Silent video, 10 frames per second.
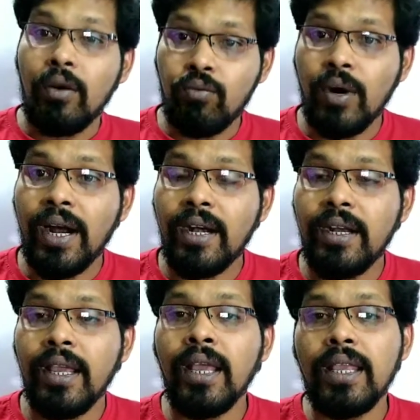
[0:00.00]
one
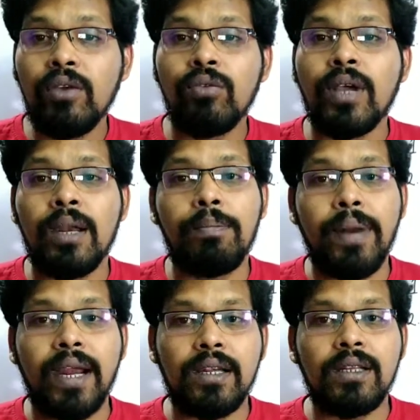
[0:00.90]
day you can
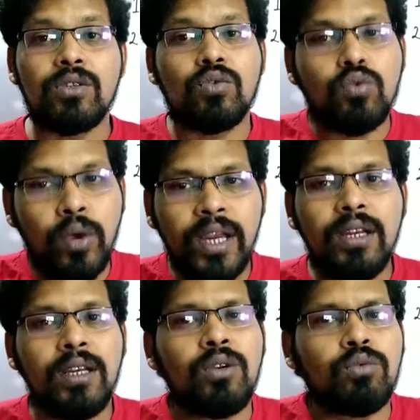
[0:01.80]
practice
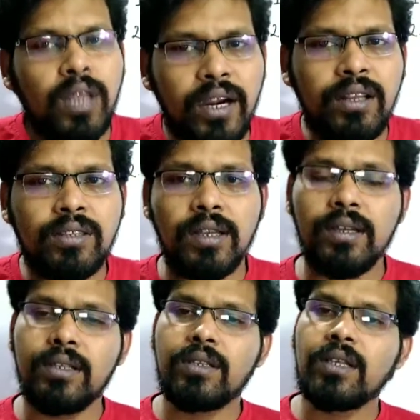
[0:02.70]
20 to 30
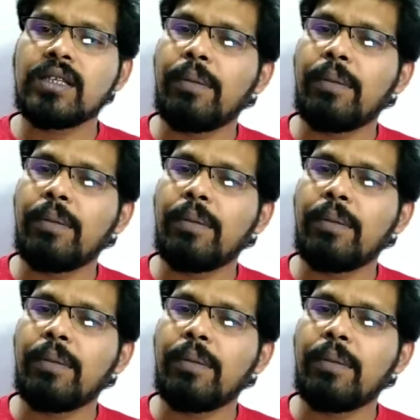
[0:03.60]
sentences.